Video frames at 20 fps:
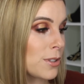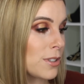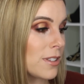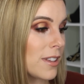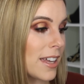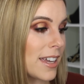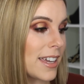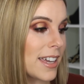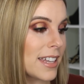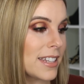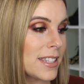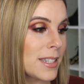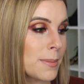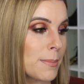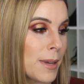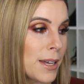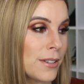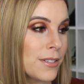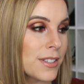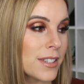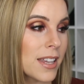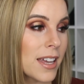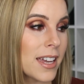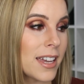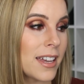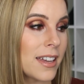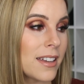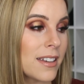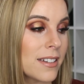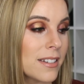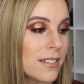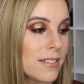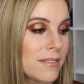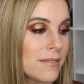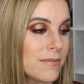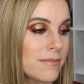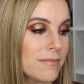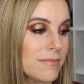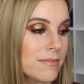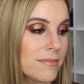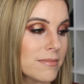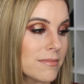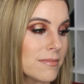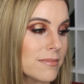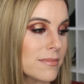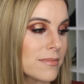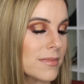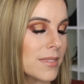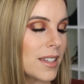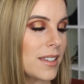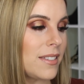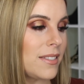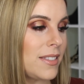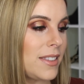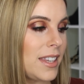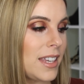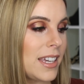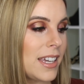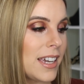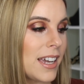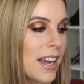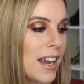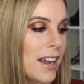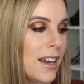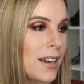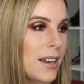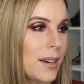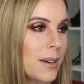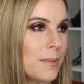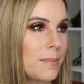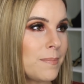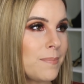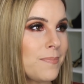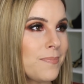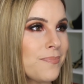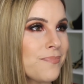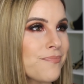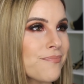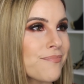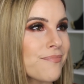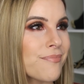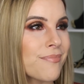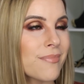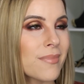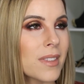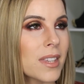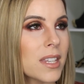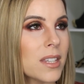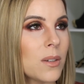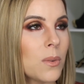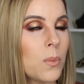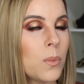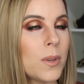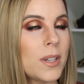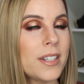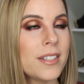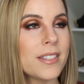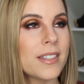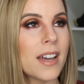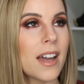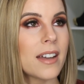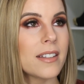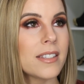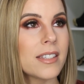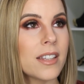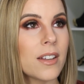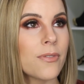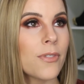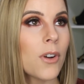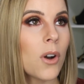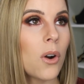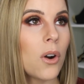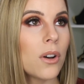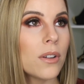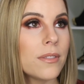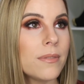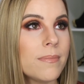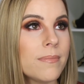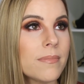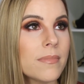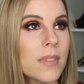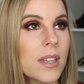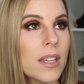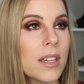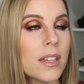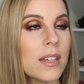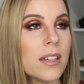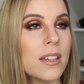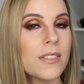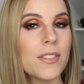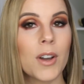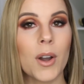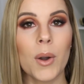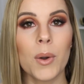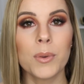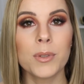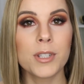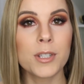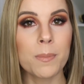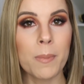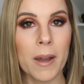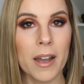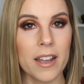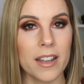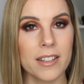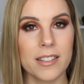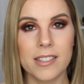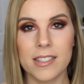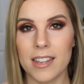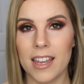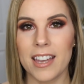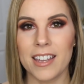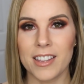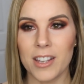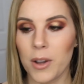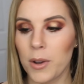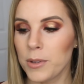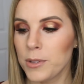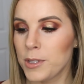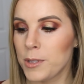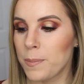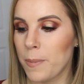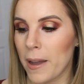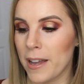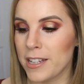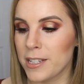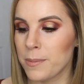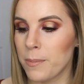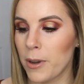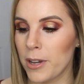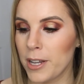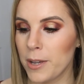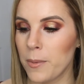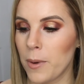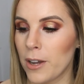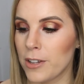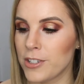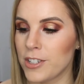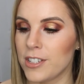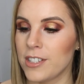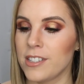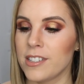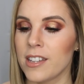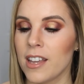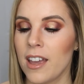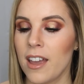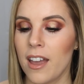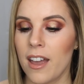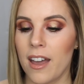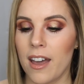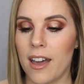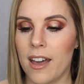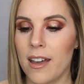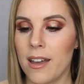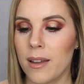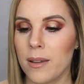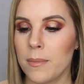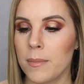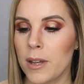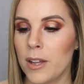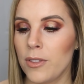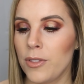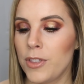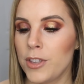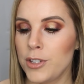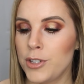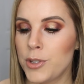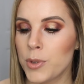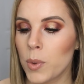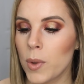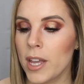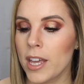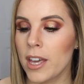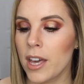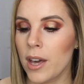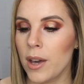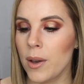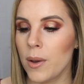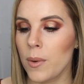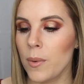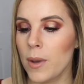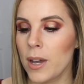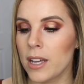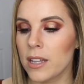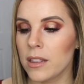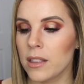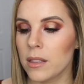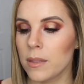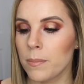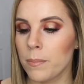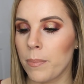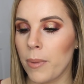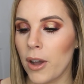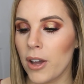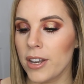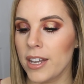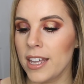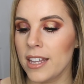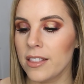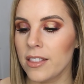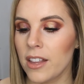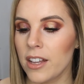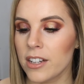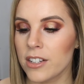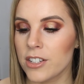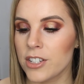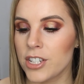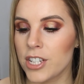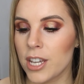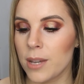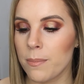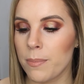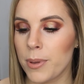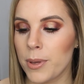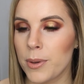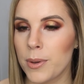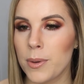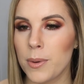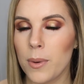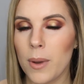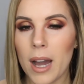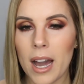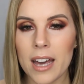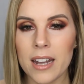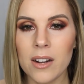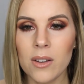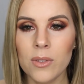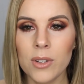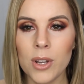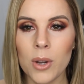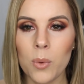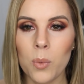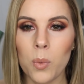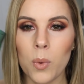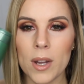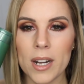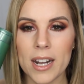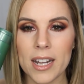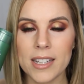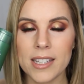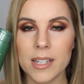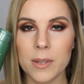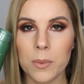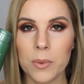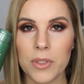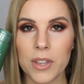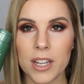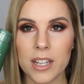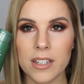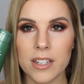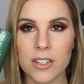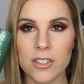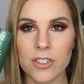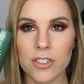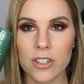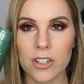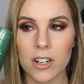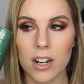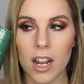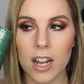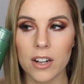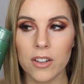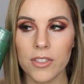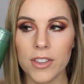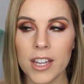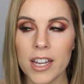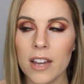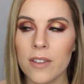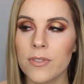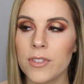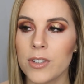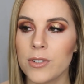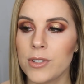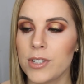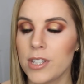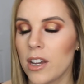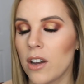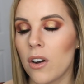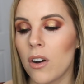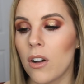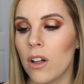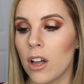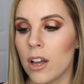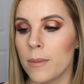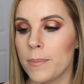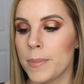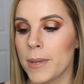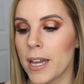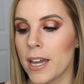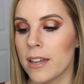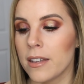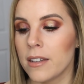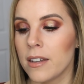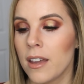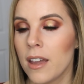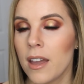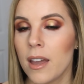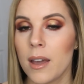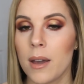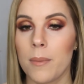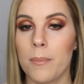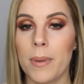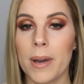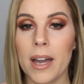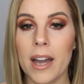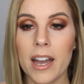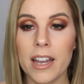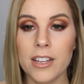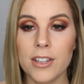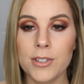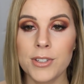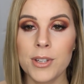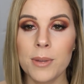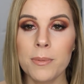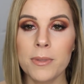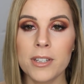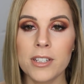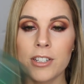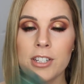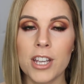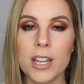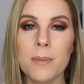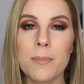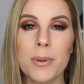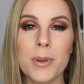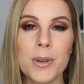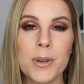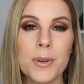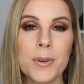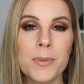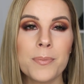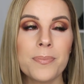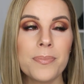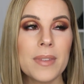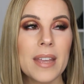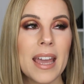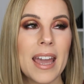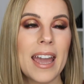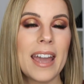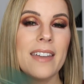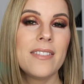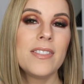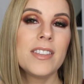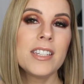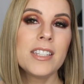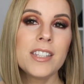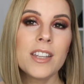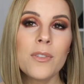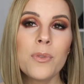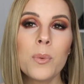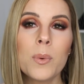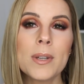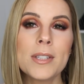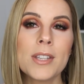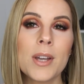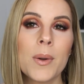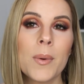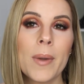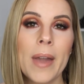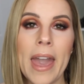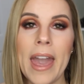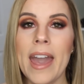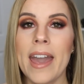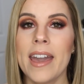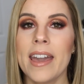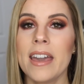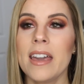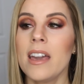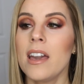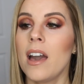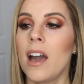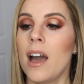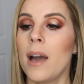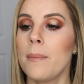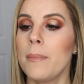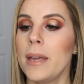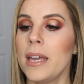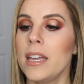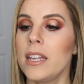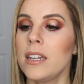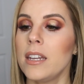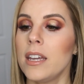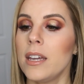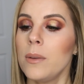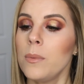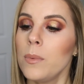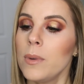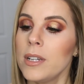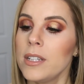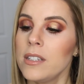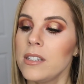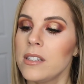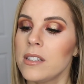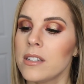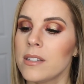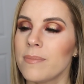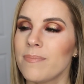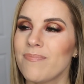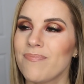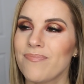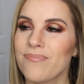Like it smells like the, um, what is that stuff called? The Old Spice, like the Old Spice body washes. Um, the Joico Body Luxe Shampoo. I don't know what I did with the conditioner. I don't think I've used it all up yet. But I used up the shampoo. And this stuff was okay. I mean, it was...